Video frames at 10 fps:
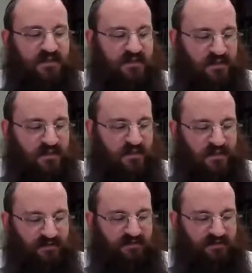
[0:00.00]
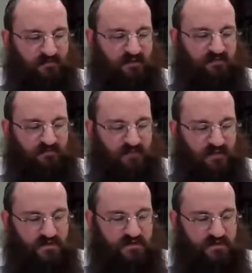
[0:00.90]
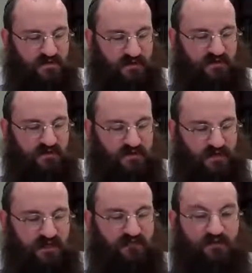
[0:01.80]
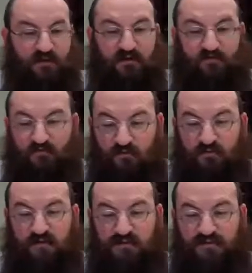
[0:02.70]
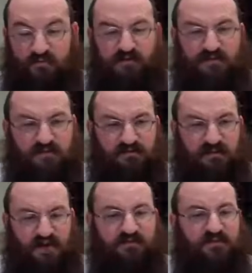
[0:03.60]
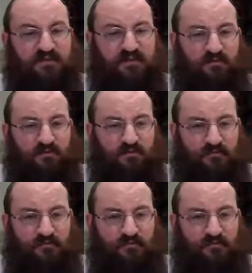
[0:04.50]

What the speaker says: in the interior of the person's conscious life for the expressions of the animal soul.